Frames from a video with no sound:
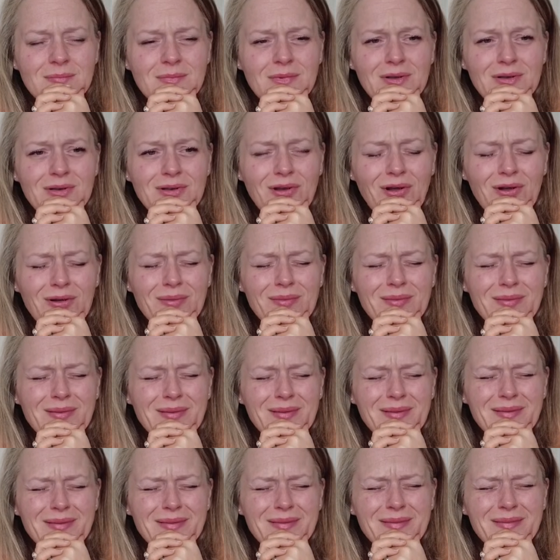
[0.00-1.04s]
and not,
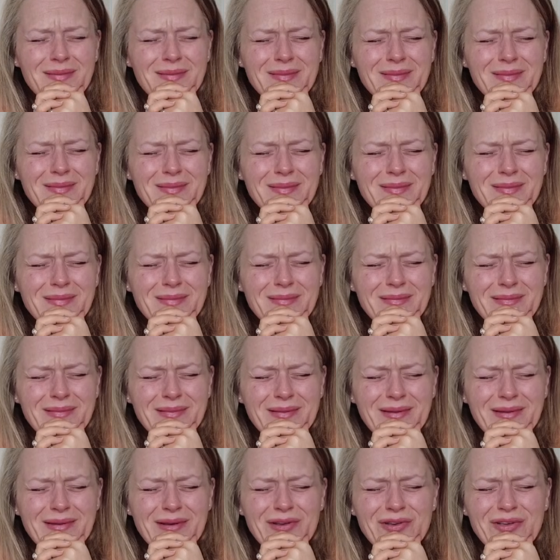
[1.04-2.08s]

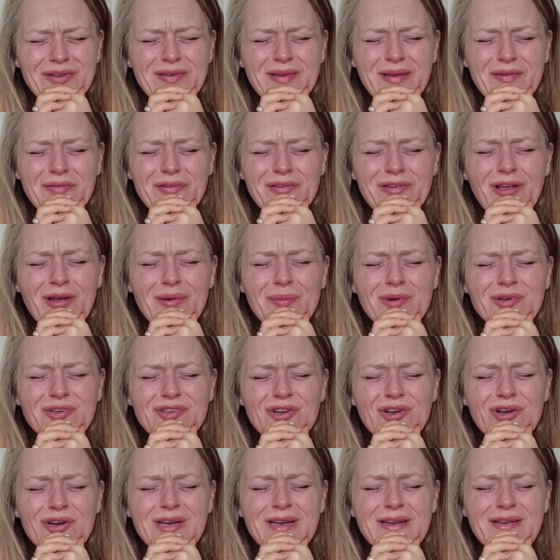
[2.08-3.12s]
just have so much
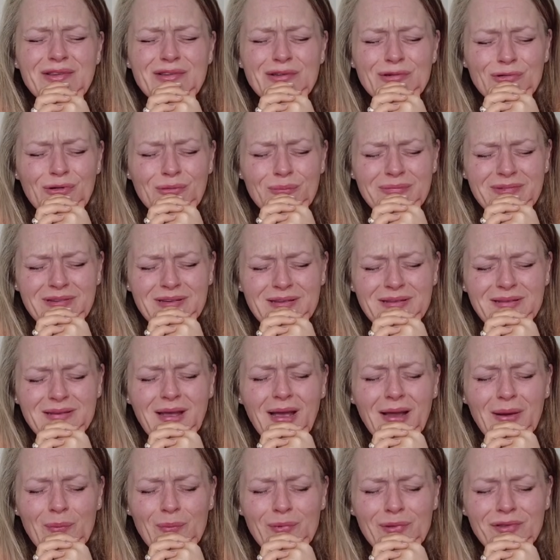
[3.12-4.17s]
uninterrupted
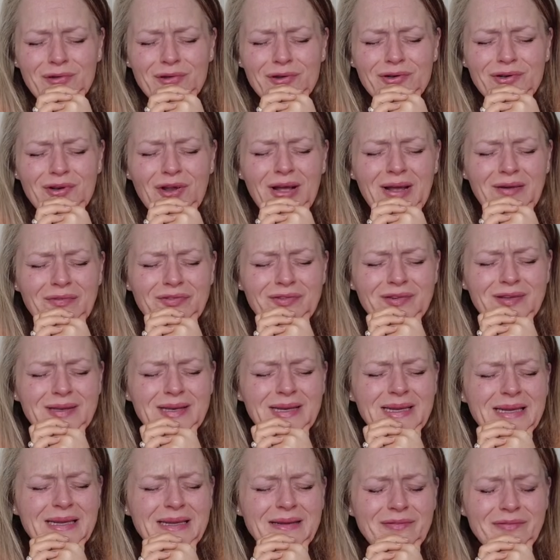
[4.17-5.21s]
time with her and not have to
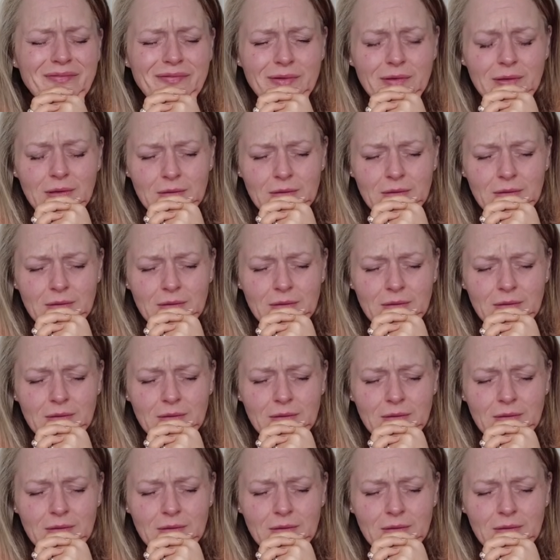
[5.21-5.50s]
leave